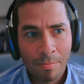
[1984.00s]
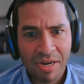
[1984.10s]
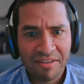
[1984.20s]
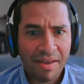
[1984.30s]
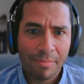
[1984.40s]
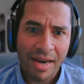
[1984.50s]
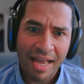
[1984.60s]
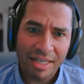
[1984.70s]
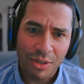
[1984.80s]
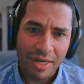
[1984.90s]
But if I'm
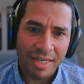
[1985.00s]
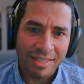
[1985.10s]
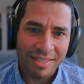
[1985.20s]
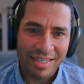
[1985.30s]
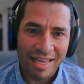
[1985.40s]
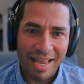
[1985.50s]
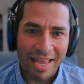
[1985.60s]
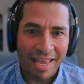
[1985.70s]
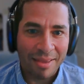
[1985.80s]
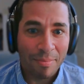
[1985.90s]
not trans and
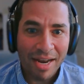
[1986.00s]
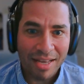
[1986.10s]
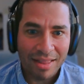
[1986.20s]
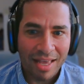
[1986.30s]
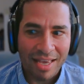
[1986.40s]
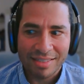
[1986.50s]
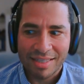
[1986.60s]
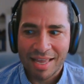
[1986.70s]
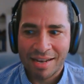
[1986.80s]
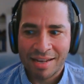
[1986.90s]
I medicalize,
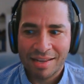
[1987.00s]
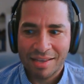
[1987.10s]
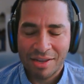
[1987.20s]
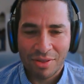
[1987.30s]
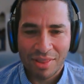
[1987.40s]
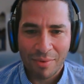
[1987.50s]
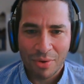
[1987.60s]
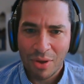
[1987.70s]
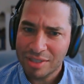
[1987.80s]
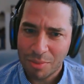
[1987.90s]
then, that would
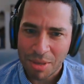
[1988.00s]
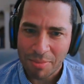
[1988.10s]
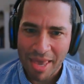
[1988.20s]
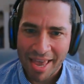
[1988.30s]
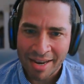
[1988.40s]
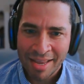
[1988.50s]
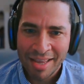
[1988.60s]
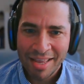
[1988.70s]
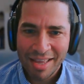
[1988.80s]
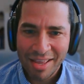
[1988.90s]
also be bad,
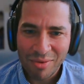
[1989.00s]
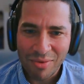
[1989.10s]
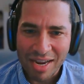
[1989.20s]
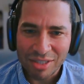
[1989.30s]
right?